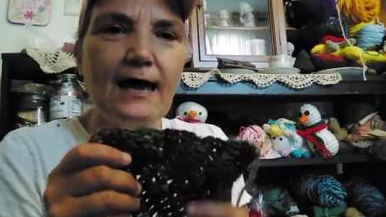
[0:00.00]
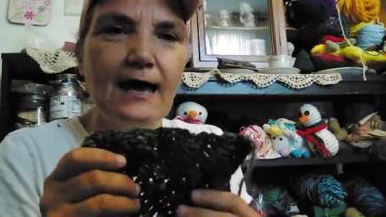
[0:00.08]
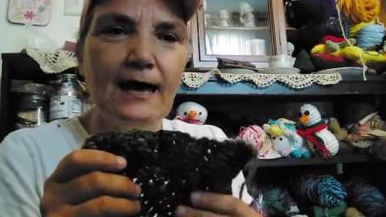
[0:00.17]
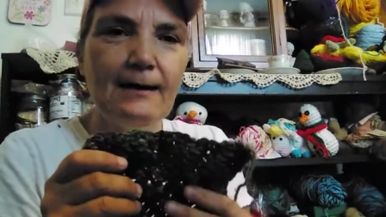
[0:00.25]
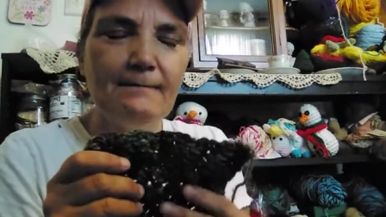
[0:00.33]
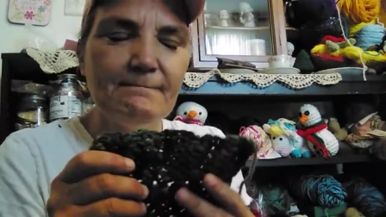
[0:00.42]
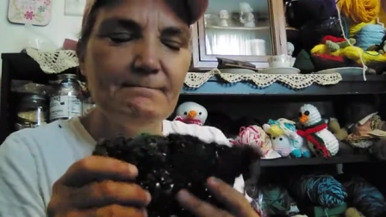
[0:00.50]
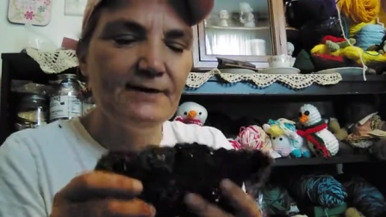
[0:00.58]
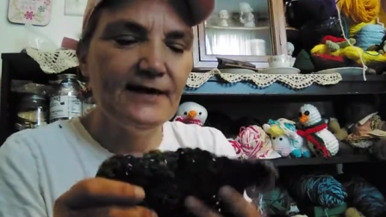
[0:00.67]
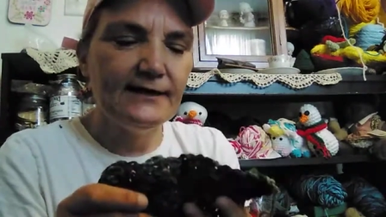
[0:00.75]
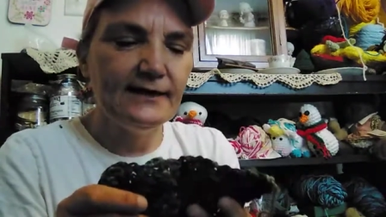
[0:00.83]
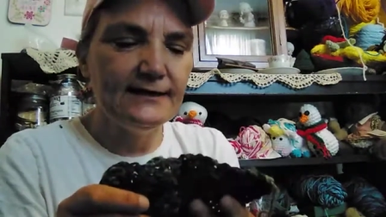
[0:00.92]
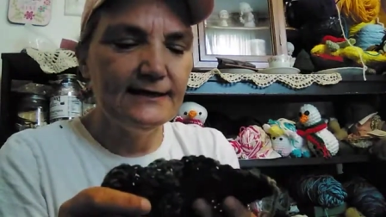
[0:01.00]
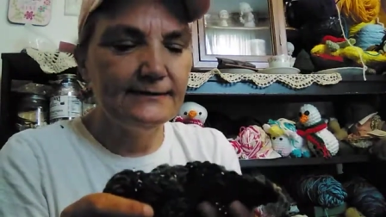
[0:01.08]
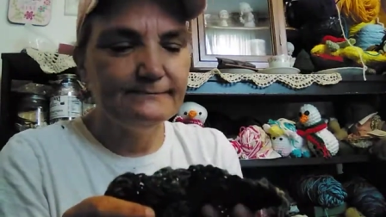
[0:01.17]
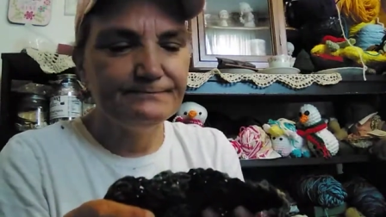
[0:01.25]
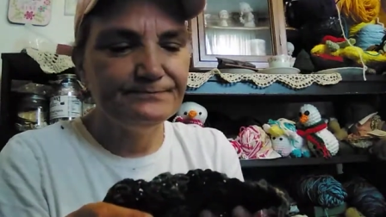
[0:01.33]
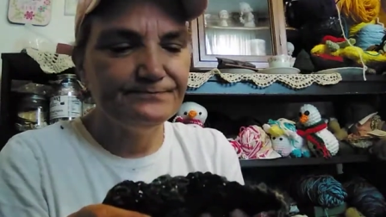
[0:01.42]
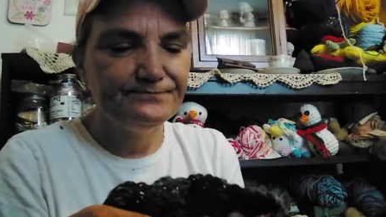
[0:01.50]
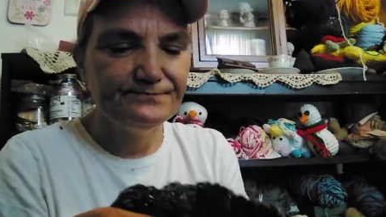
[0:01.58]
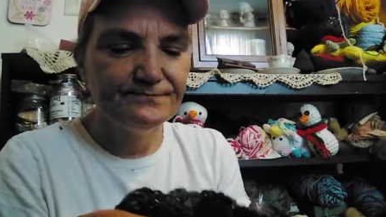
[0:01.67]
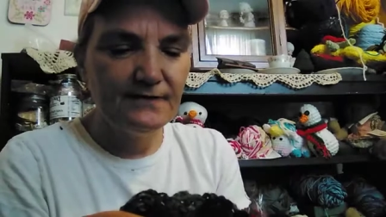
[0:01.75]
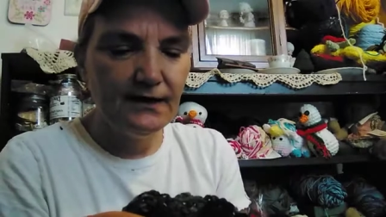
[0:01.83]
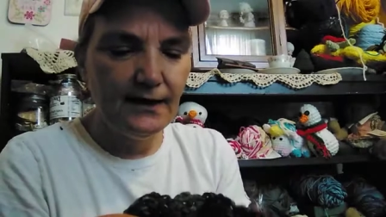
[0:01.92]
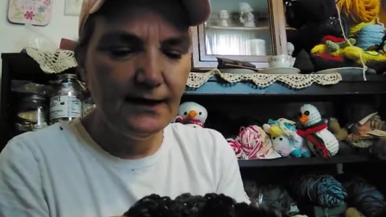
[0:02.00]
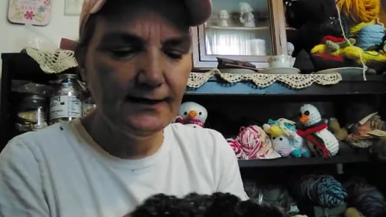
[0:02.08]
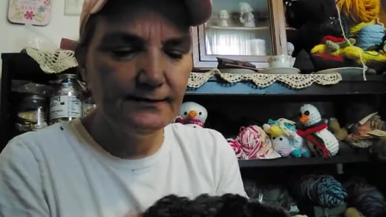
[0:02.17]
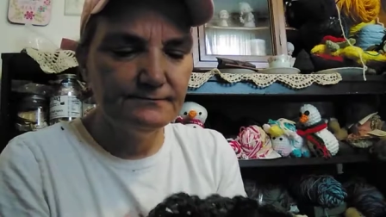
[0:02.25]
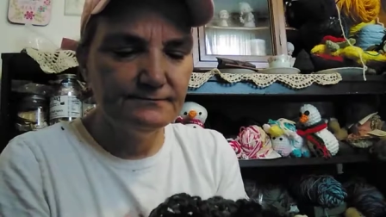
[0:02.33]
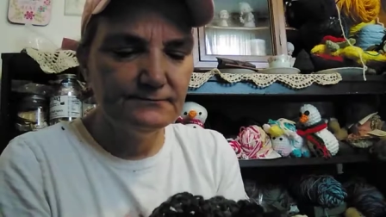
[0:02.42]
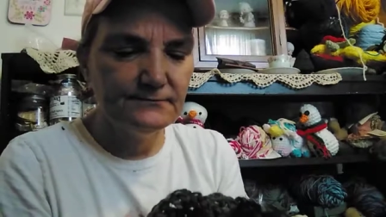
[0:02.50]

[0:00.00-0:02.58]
Um, but uh, yeah,